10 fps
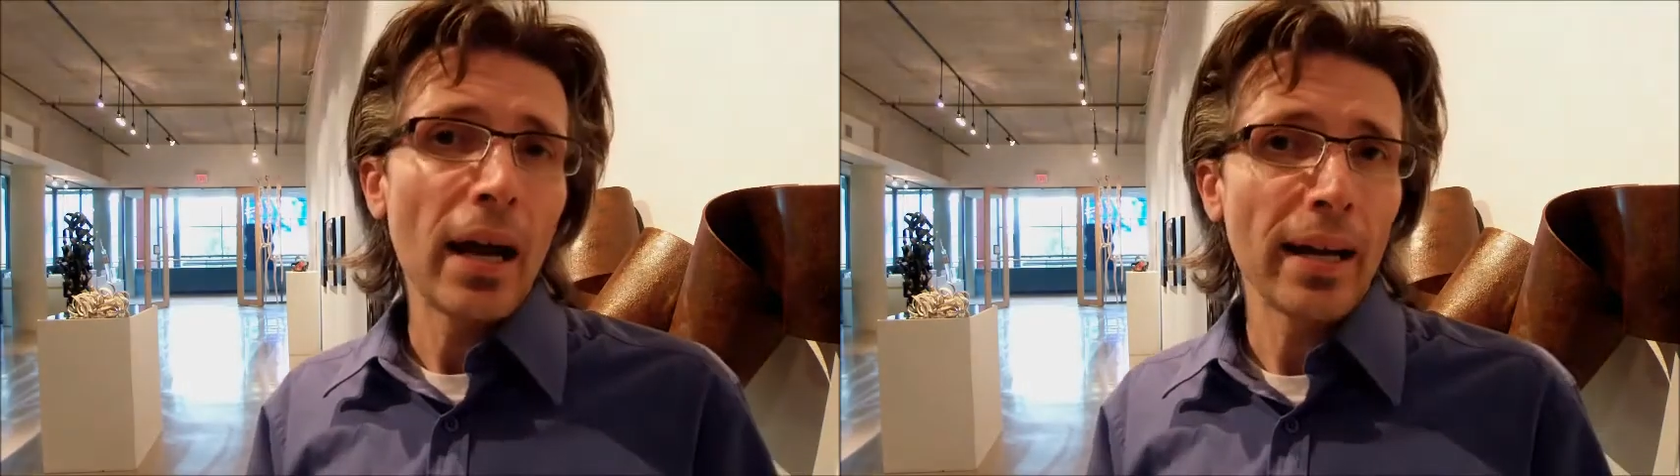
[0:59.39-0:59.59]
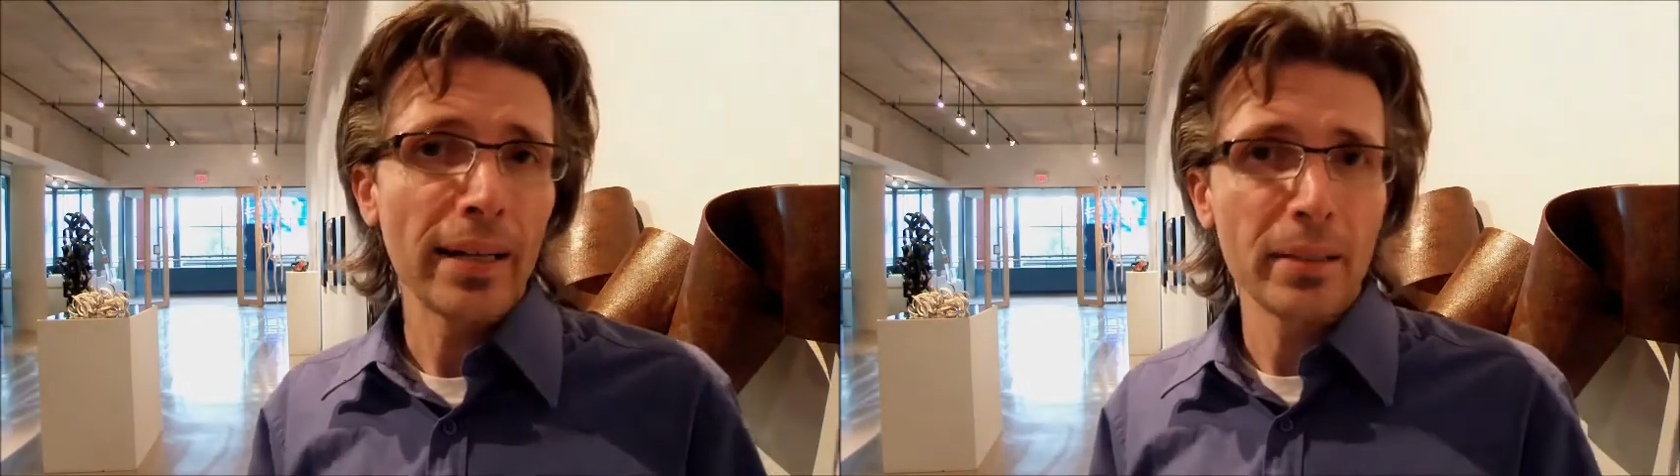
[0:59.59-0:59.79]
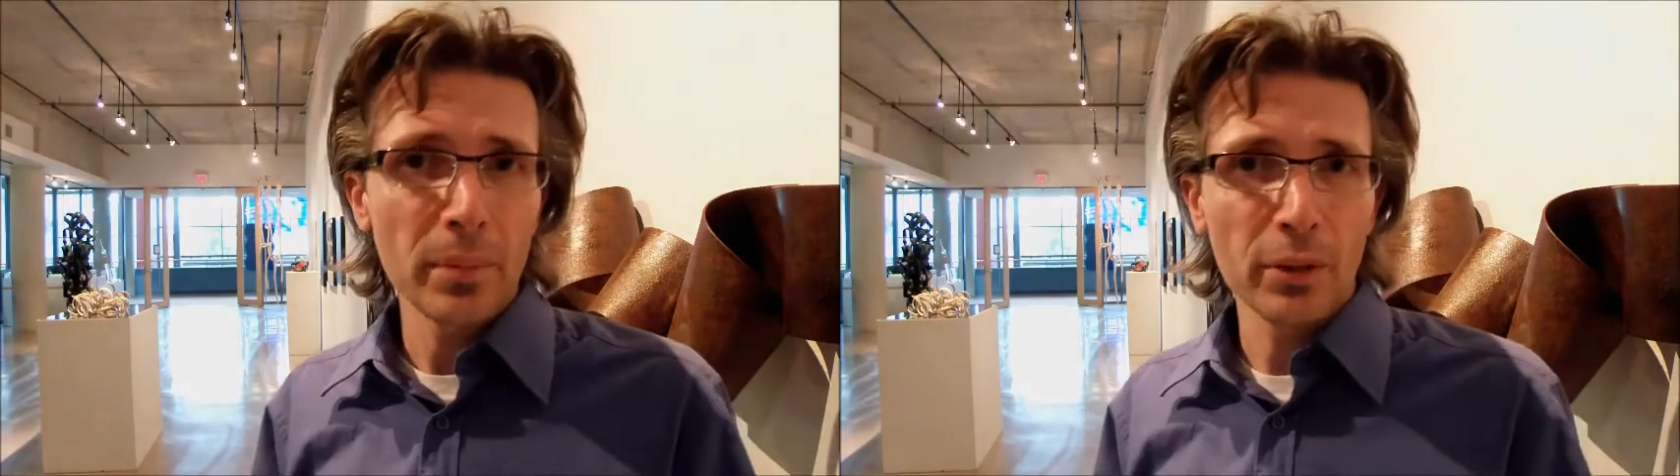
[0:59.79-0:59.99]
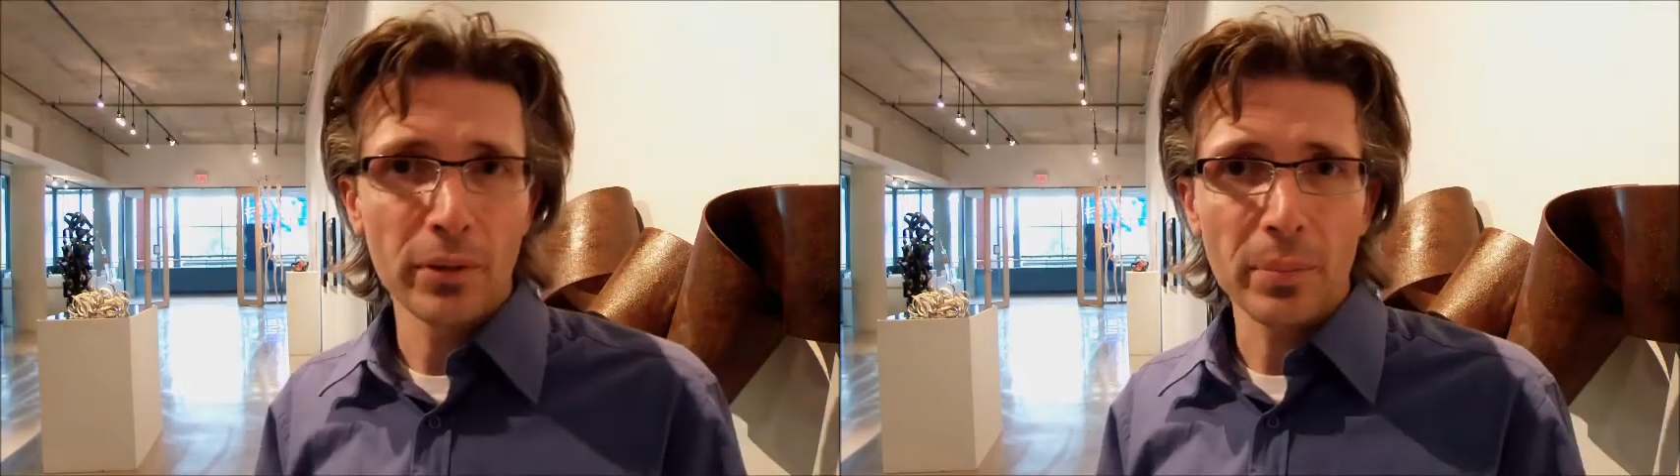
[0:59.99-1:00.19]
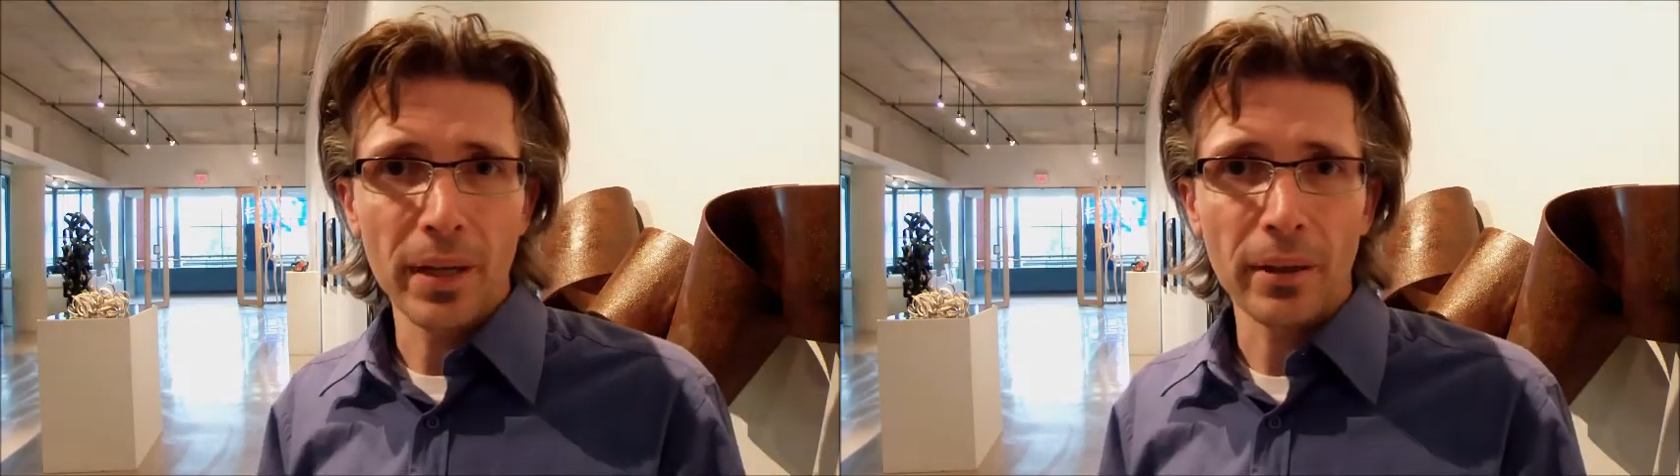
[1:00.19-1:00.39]
I had
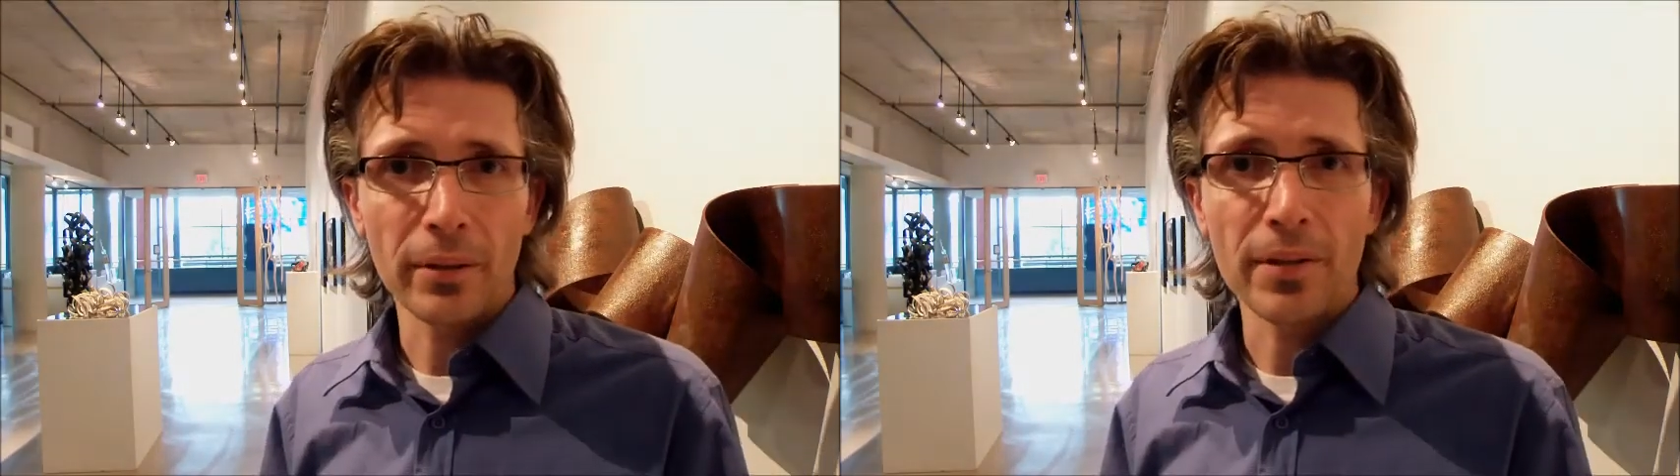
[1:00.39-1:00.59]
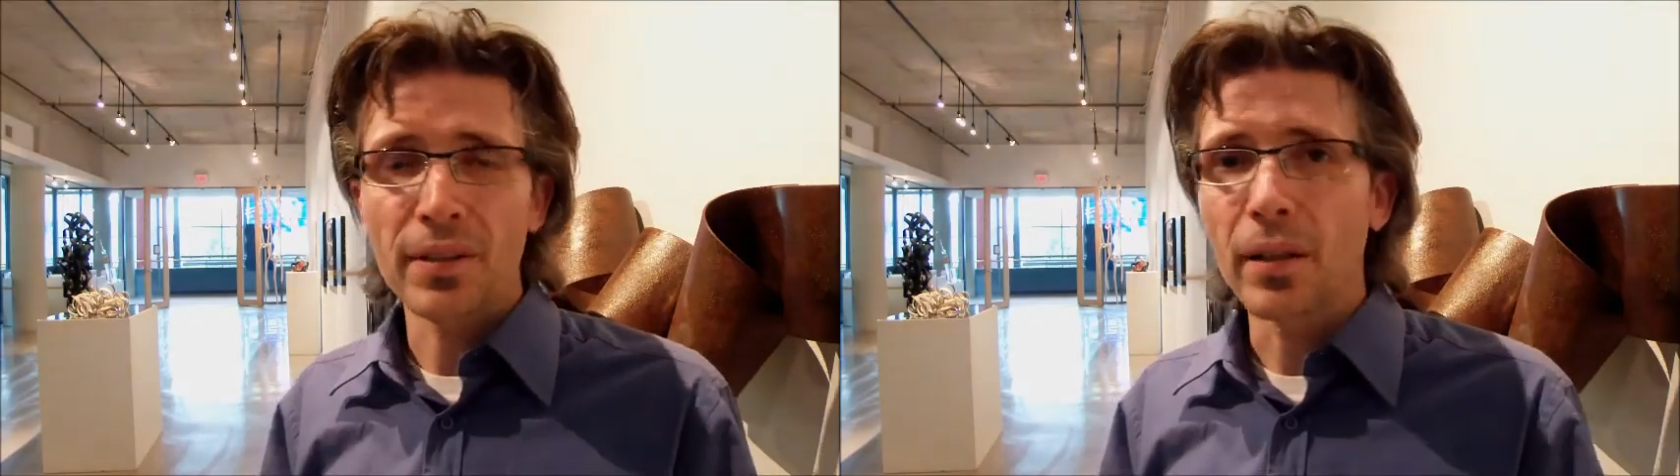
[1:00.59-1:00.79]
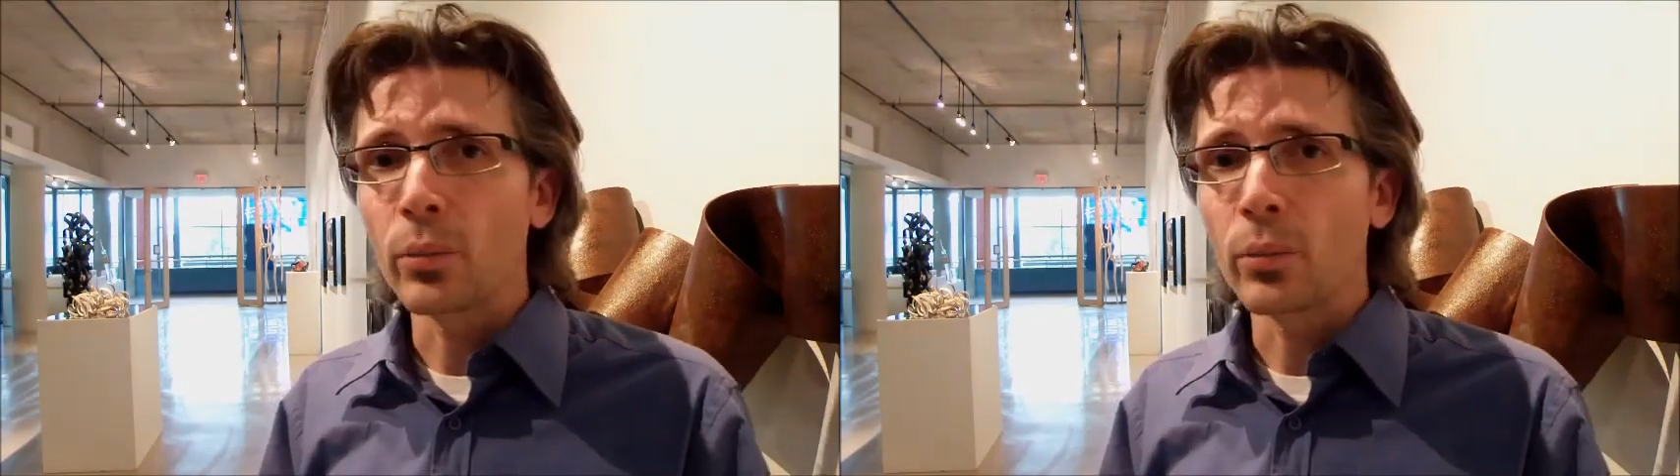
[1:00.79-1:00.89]
immigrant parents,